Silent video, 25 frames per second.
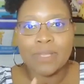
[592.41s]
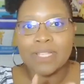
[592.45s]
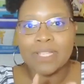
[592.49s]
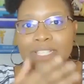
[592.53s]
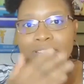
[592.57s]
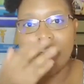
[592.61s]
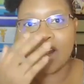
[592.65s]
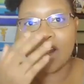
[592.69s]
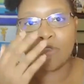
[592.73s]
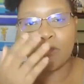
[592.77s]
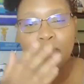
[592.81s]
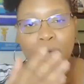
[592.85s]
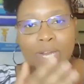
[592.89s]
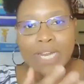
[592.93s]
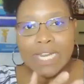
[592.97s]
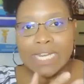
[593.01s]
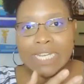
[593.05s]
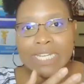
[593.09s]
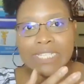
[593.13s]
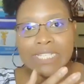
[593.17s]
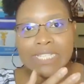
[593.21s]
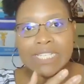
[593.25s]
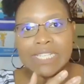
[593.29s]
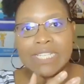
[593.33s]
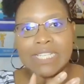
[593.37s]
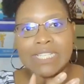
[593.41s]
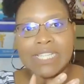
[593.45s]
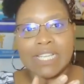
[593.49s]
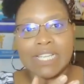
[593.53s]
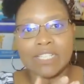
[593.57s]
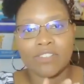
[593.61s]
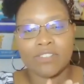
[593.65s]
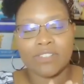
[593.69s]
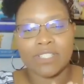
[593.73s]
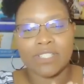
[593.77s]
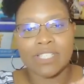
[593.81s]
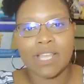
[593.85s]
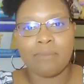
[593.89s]
it's not written into the
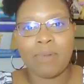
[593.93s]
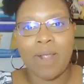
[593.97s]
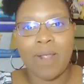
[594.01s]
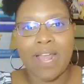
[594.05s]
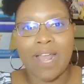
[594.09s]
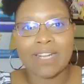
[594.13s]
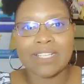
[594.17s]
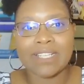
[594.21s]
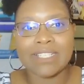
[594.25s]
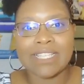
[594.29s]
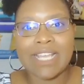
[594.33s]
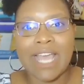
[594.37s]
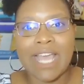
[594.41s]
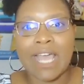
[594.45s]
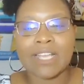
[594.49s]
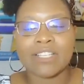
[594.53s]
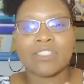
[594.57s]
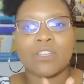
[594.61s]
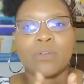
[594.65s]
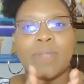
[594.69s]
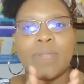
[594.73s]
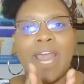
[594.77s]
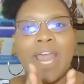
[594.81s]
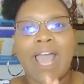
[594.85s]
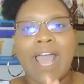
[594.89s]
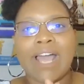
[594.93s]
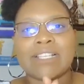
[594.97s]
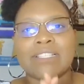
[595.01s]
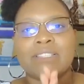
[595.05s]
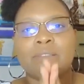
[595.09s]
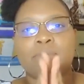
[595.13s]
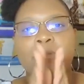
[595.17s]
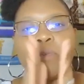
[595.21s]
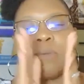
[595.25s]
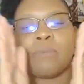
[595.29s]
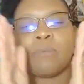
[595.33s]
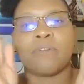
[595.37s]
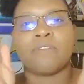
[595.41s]
Dental State Practice Act, so it has
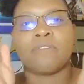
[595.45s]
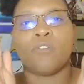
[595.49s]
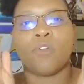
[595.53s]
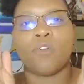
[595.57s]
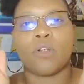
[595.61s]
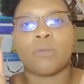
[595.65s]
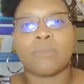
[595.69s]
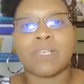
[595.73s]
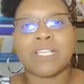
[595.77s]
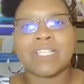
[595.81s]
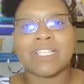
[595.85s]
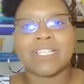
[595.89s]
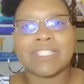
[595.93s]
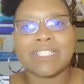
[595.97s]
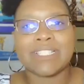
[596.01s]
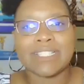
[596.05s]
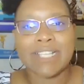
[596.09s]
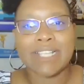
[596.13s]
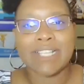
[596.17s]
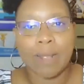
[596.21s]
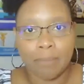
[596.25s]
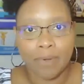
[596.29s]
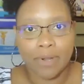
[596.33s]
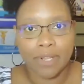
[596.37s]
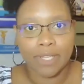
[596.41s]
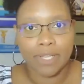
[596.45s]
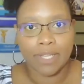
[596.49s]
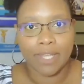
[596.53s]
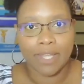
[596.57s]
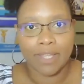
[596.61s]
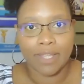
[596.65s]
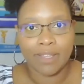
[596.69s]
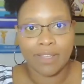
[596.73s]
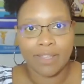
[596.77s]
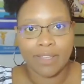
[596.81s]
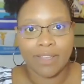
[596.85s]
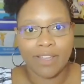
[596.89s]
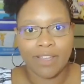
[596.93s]
to be performed
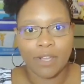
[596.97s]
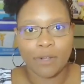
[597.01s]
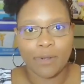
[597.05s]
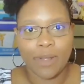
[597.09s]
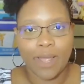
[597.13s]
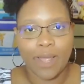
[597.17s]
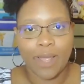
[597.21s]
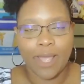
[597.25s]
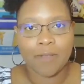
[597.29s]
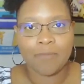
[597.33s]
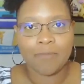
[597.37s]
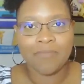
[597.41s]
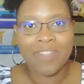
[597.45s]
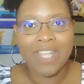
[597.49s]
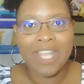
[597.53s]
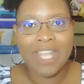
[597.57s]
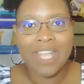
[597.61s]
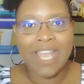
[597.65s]
separately. okay?